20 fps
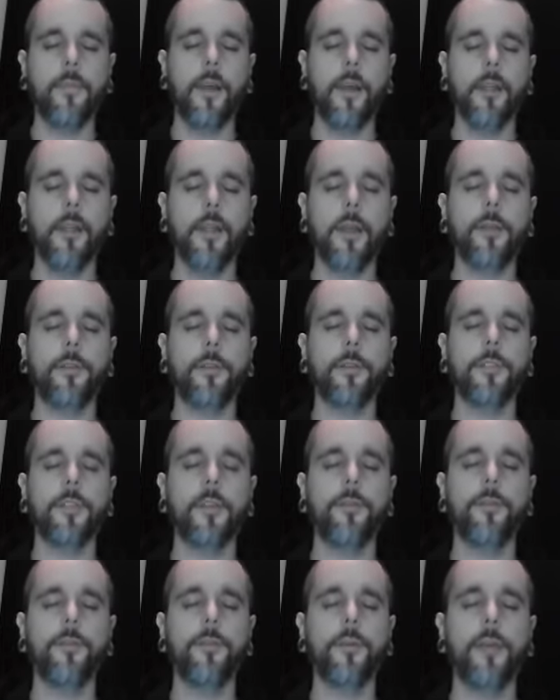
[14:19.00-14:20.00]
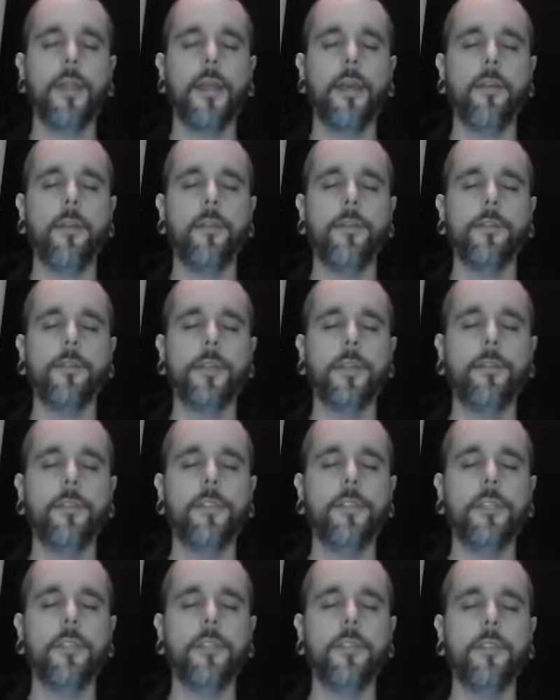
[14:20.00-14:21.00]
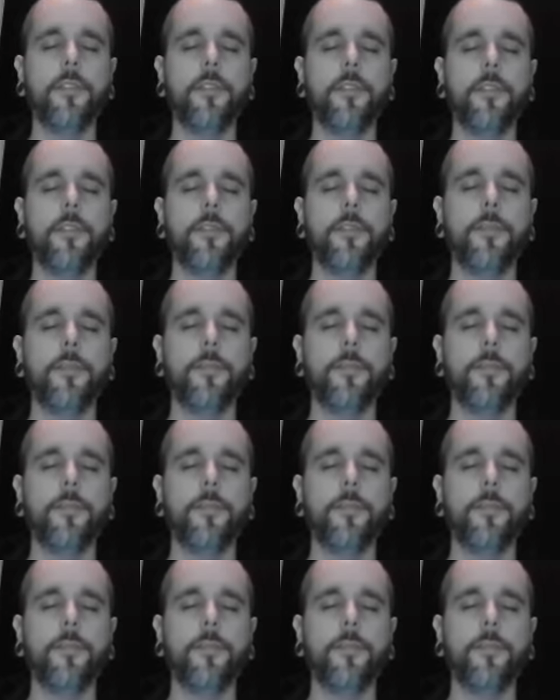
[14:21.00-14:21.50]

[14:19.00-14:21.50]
Allow yourself to inhale those energies